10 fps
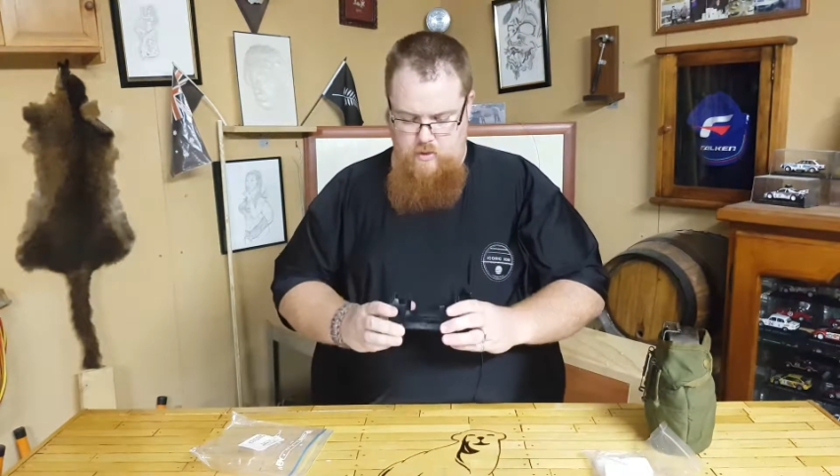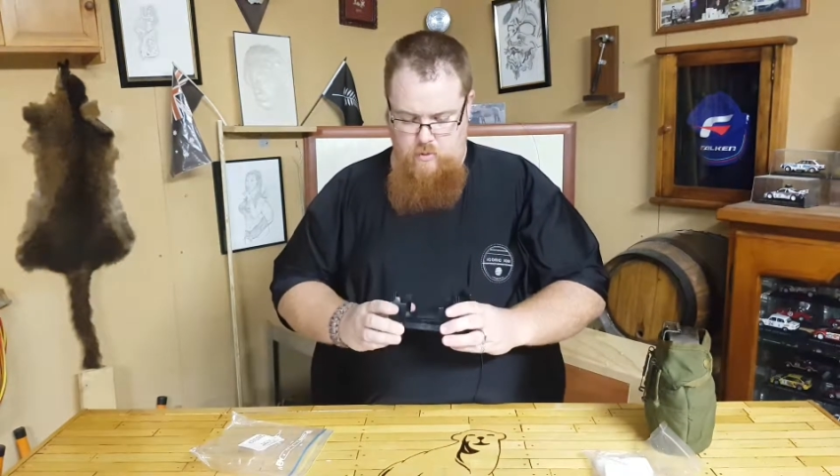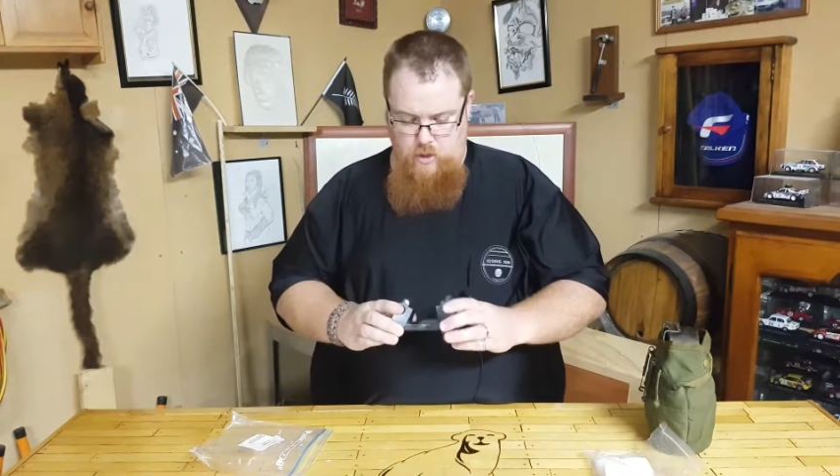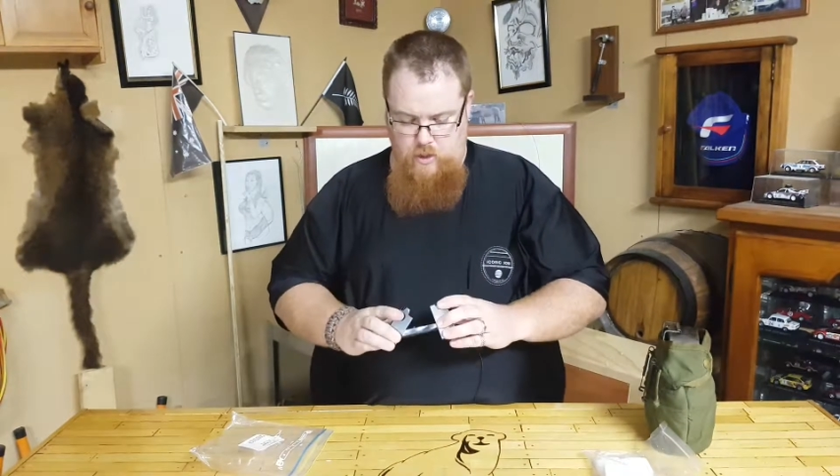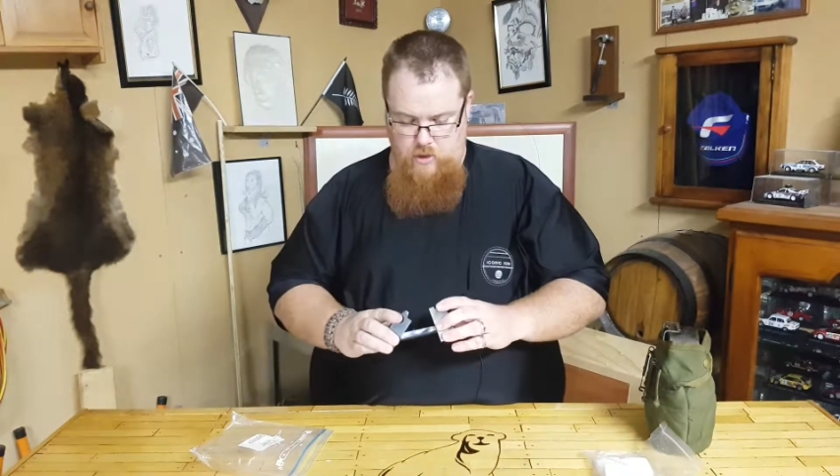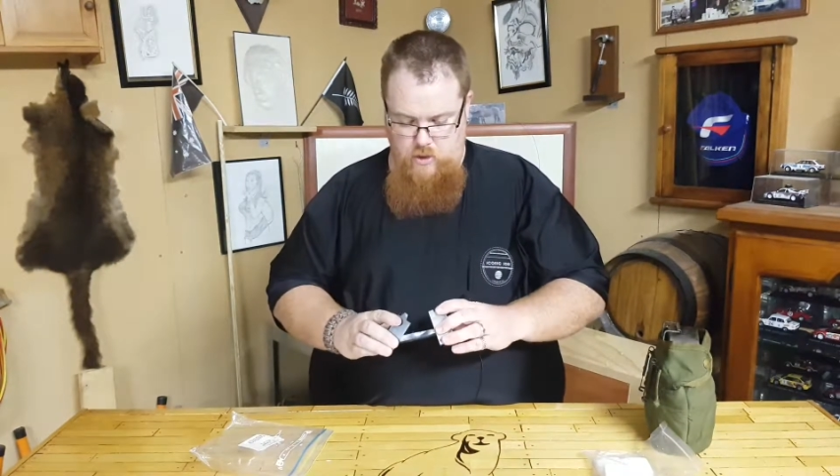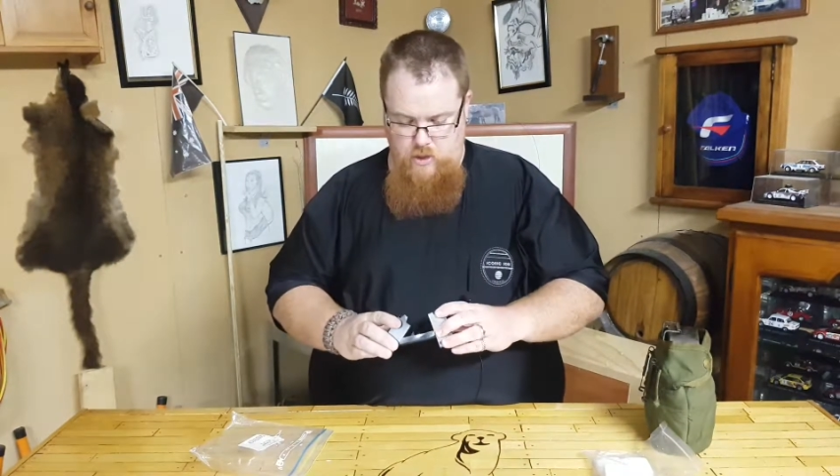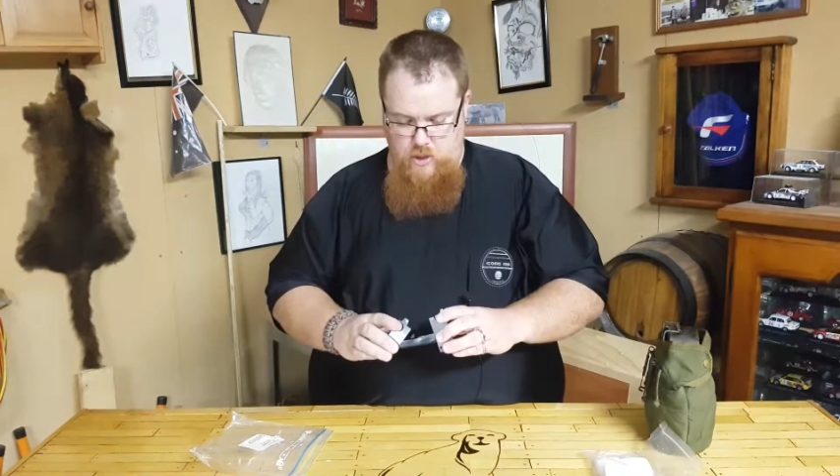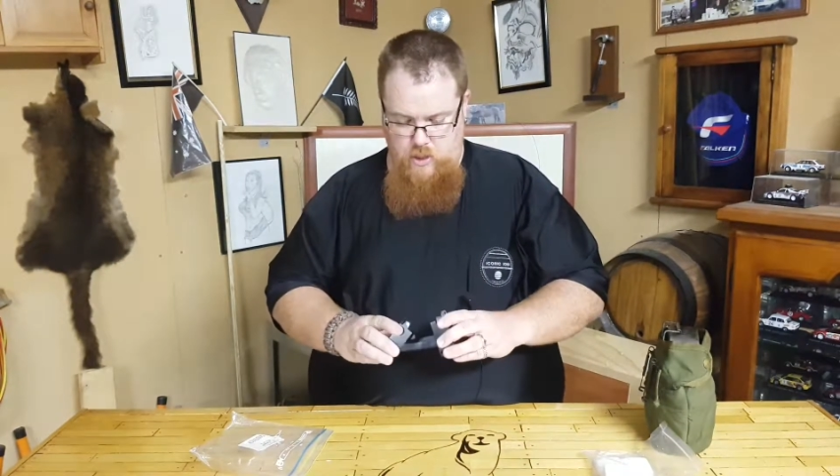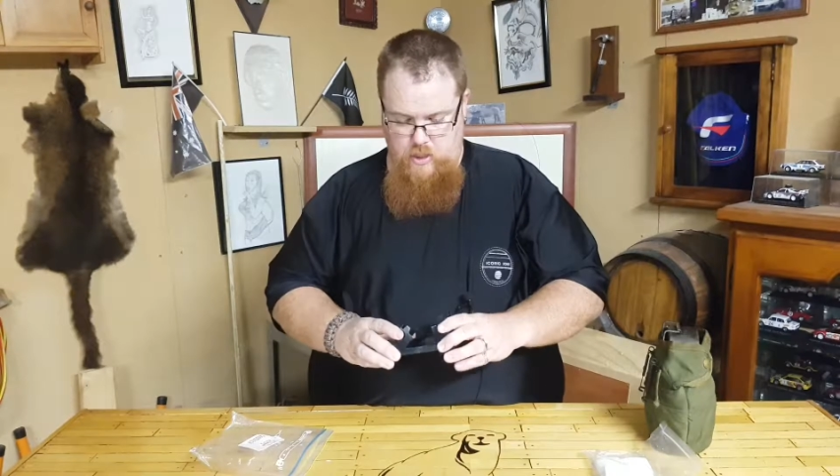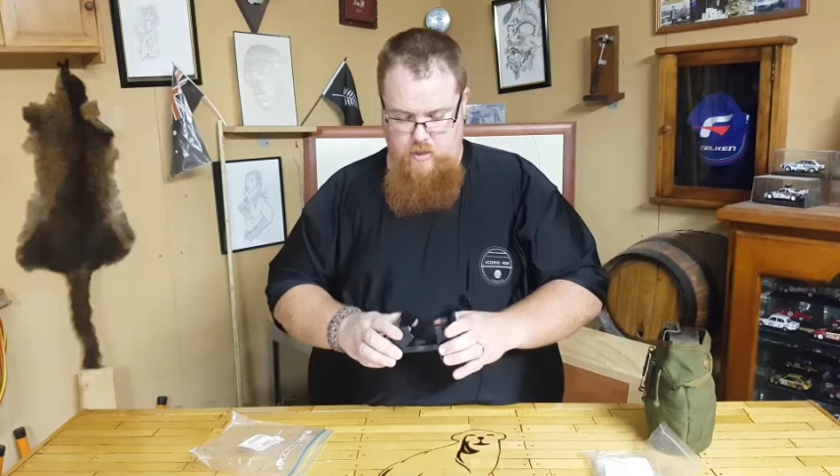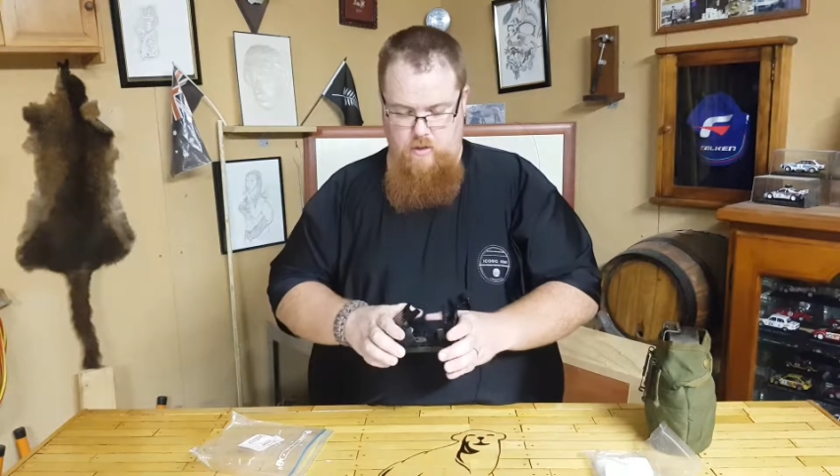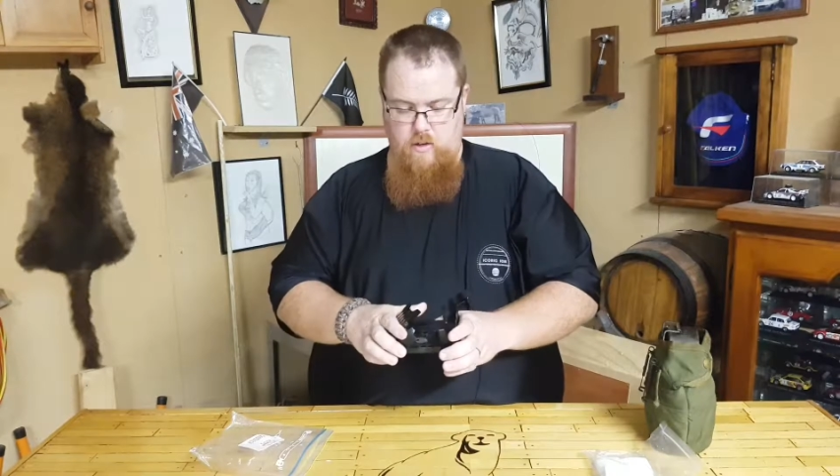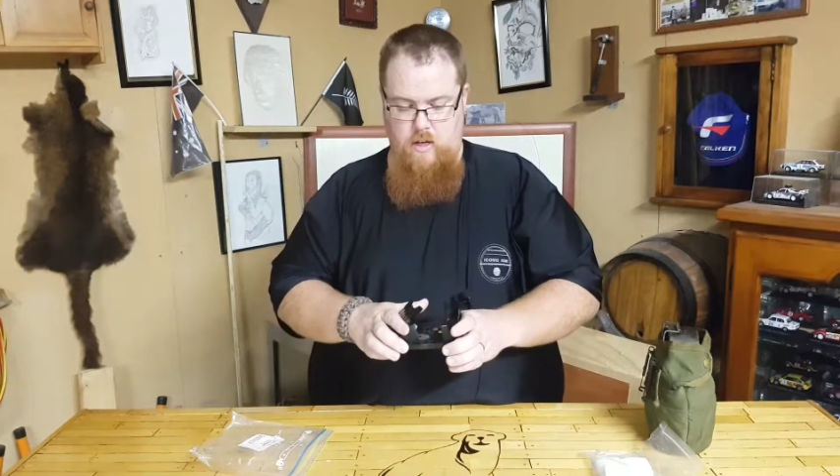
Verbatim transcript: it's really good because you can